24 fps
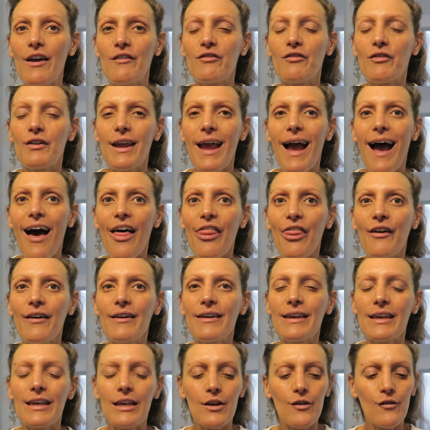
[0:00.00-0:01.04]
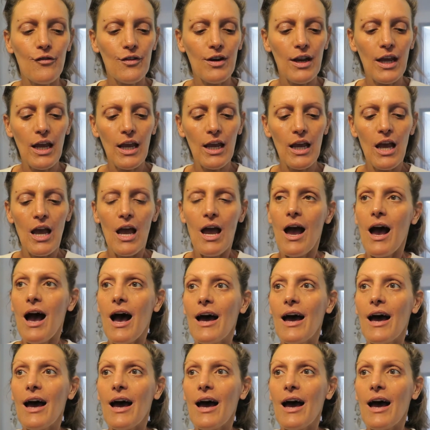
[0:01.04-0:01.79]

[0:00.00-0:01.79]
every other evening,